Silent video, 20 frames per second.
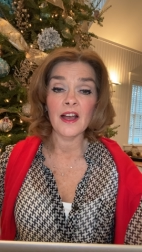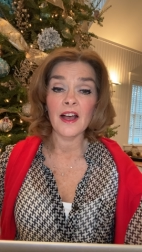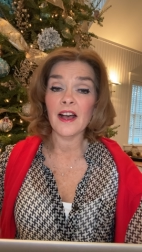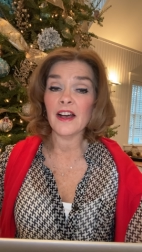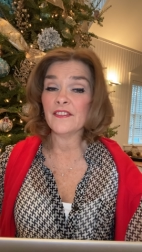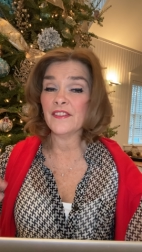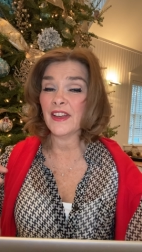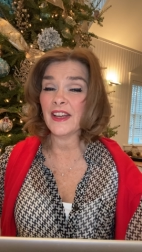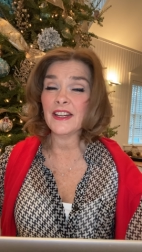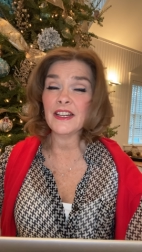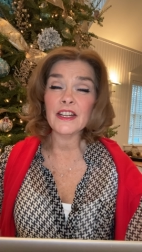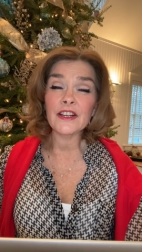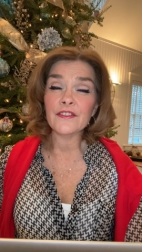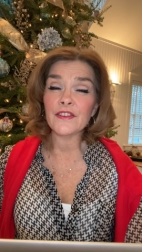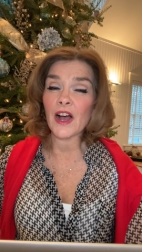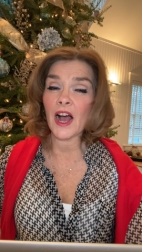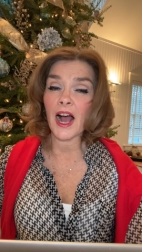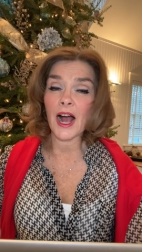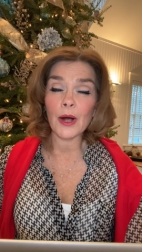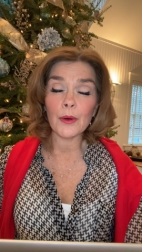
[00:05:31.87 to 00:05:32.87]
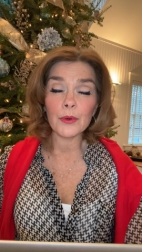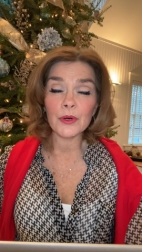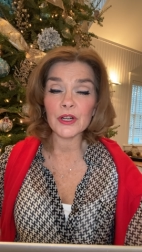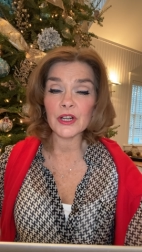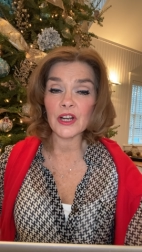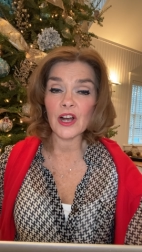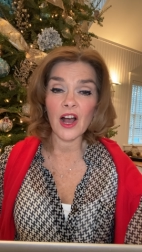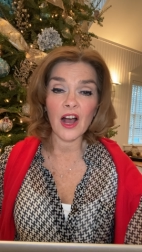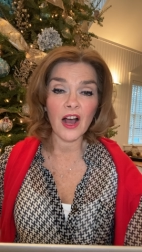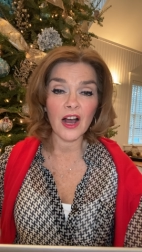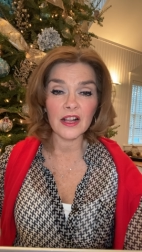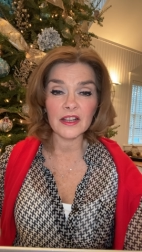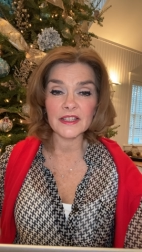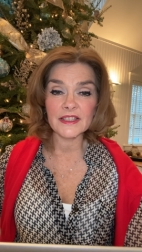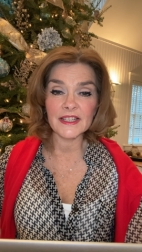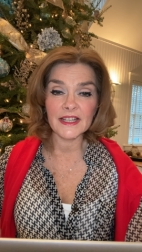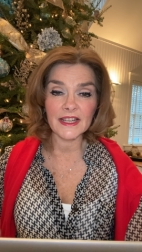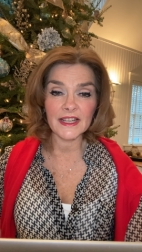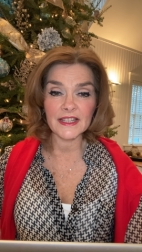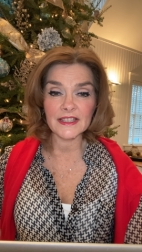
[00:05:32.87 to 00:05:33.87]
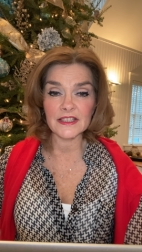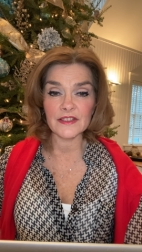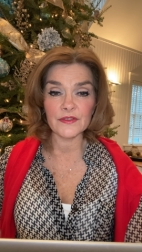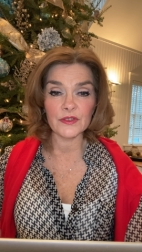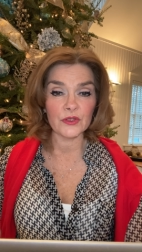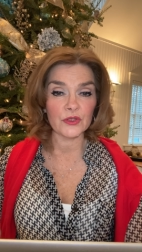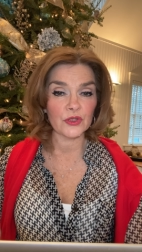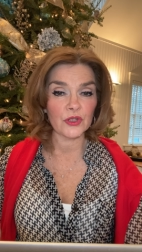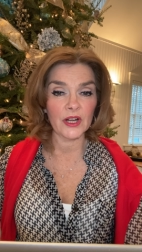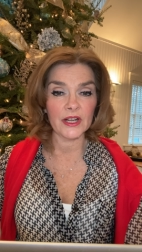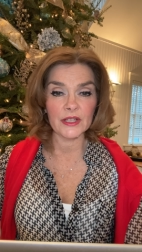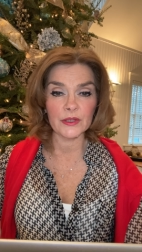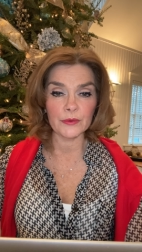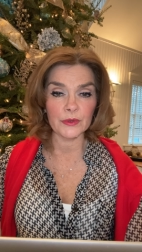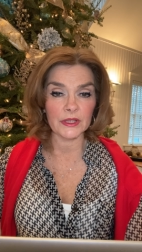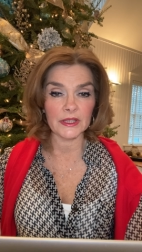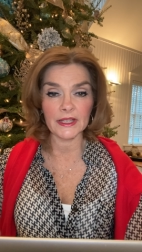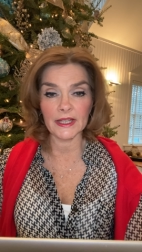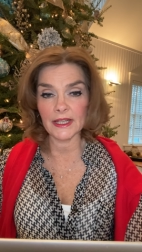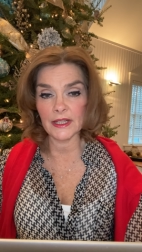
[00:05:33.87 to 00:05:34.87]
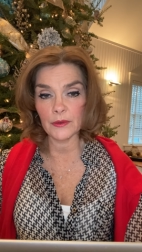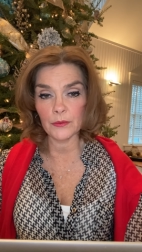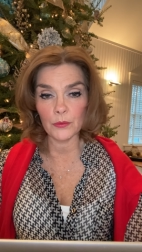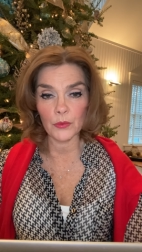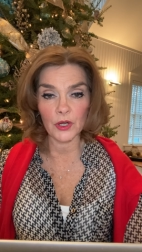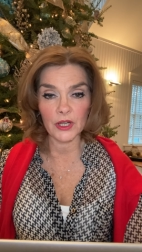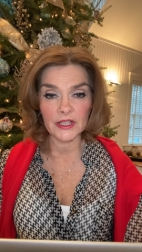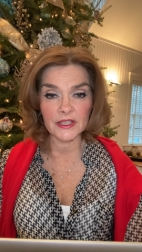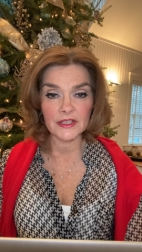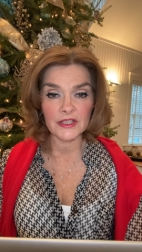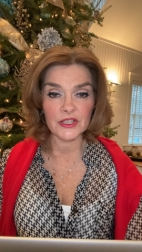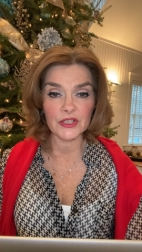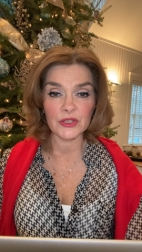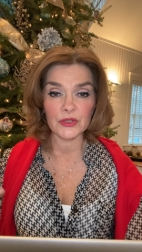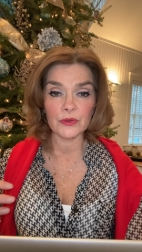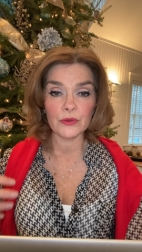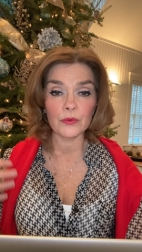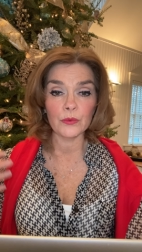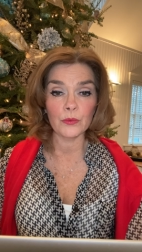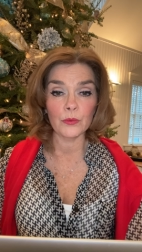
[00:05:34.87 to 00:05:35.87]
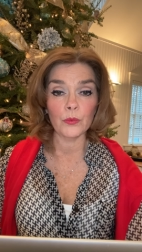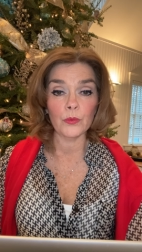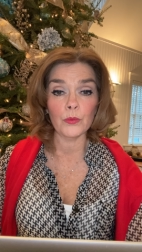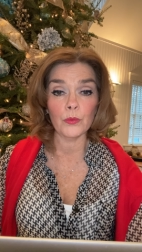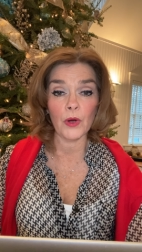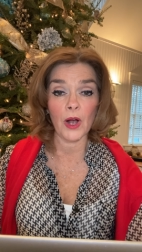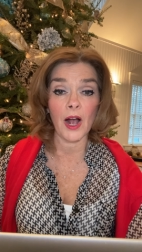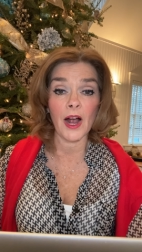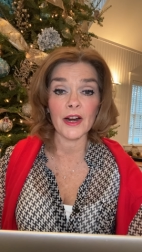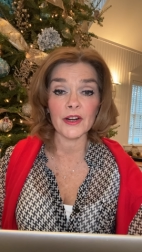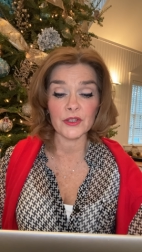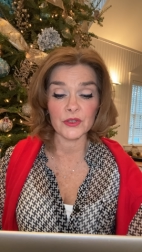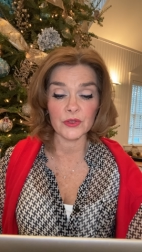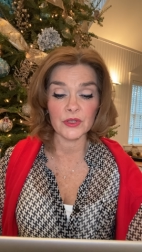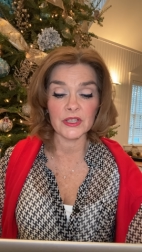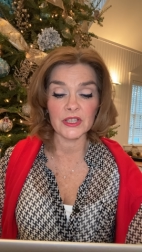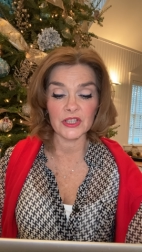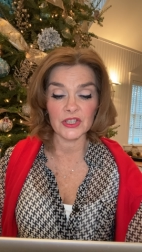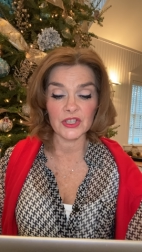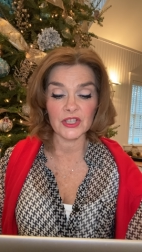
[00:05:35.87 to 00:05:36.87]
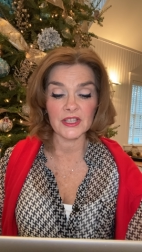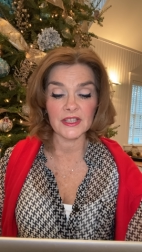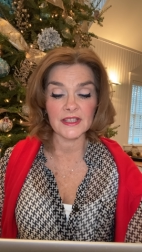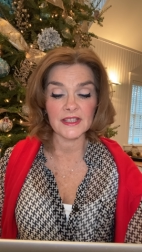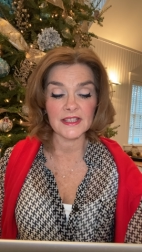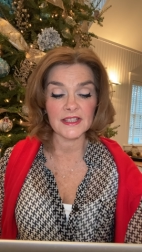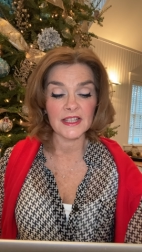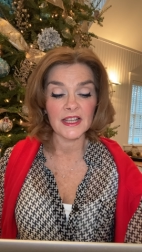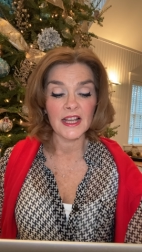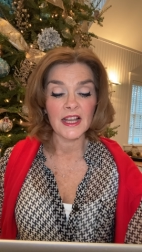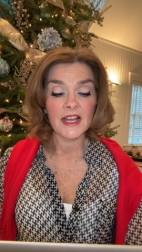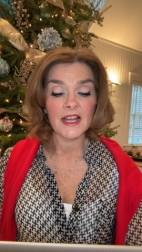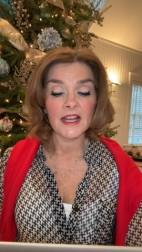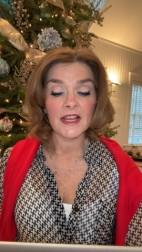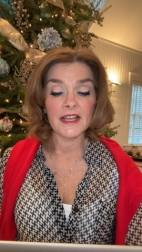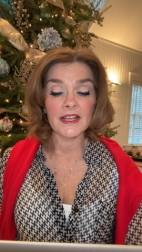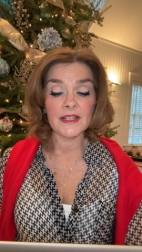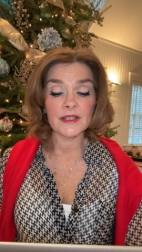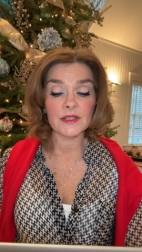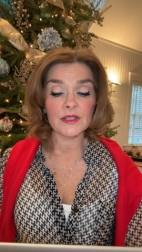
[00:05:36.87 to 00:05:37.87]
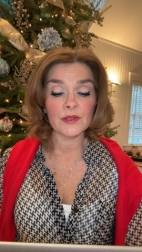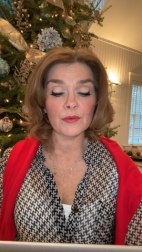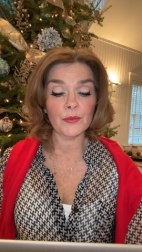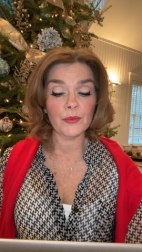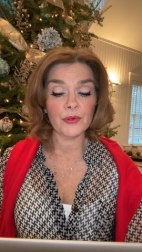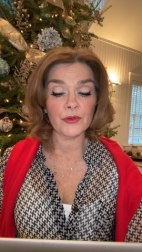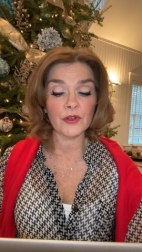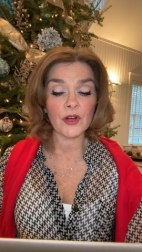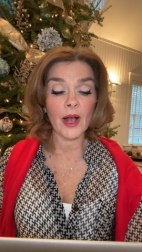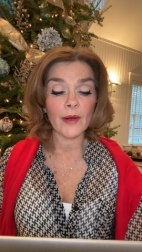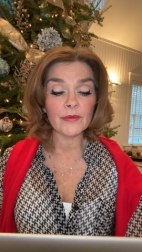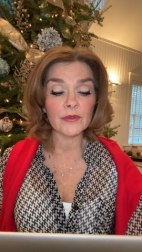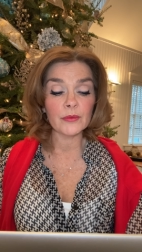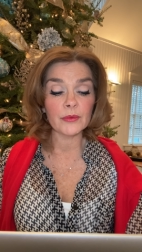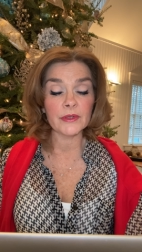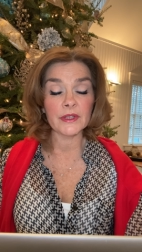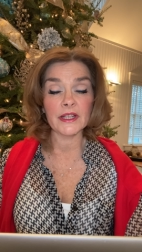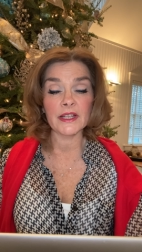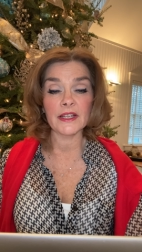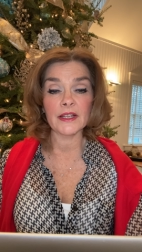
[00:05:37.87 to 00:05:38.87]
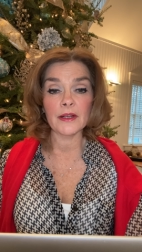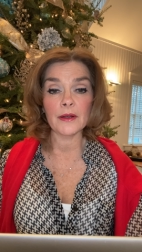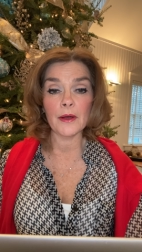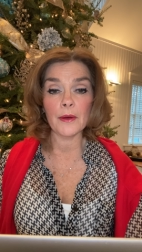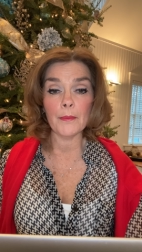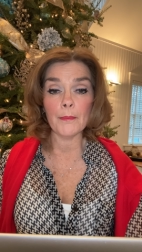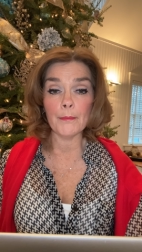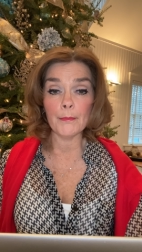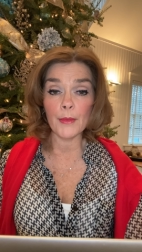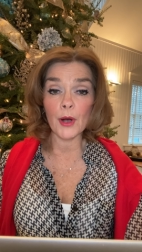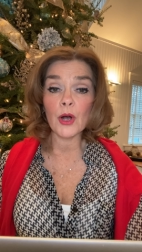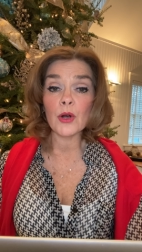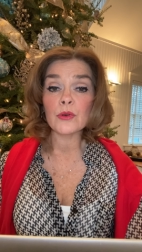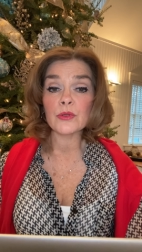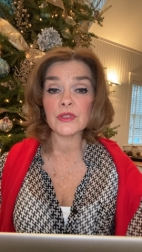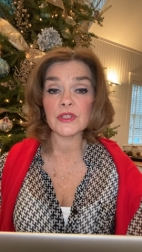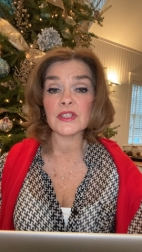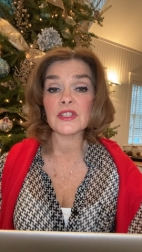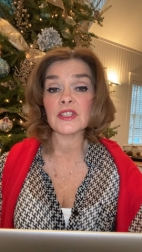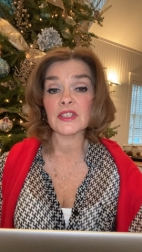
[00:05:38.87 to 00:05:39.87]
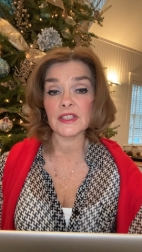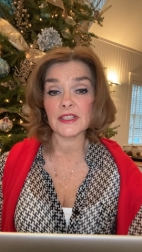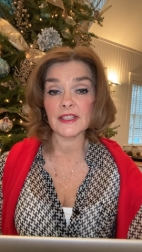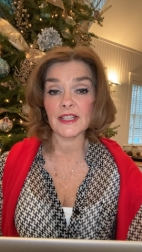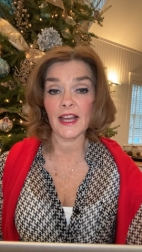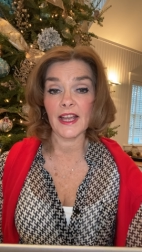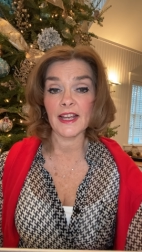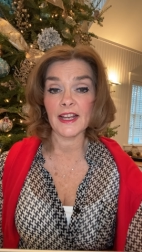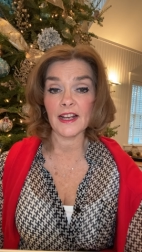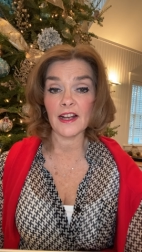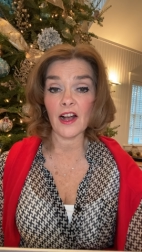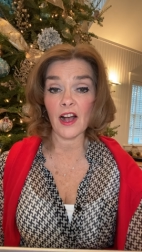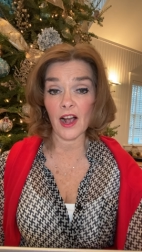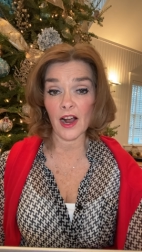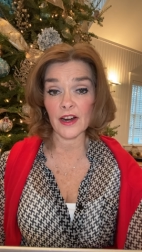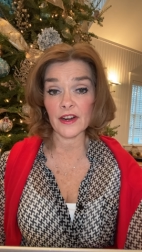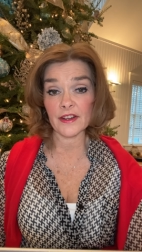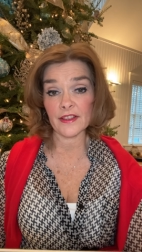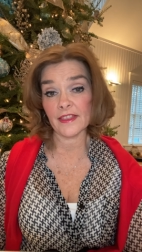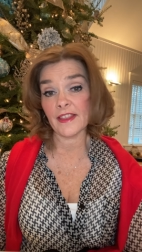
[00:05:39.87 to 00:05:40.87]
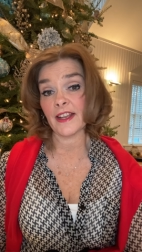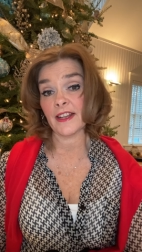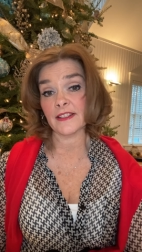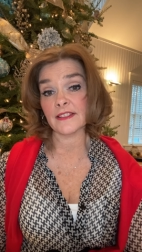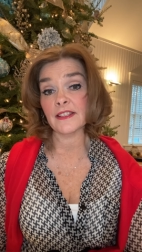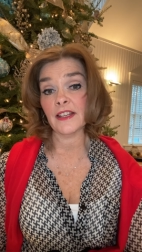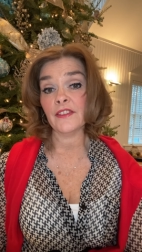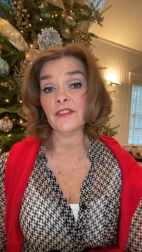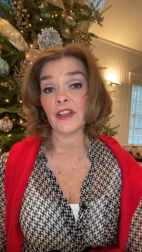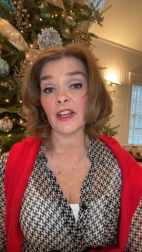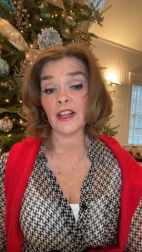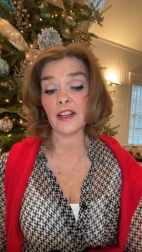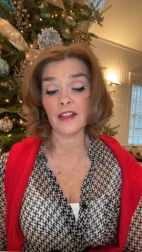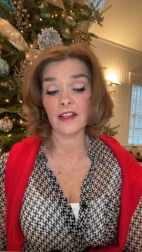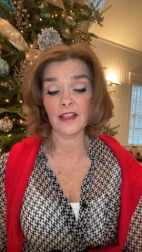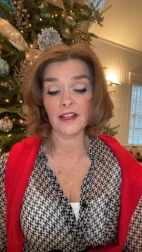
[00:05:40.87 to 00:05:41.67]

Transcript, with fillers: Of any of our holidays, if you're trying to relate one to our traditions, it's probably most like our Thanksgiving.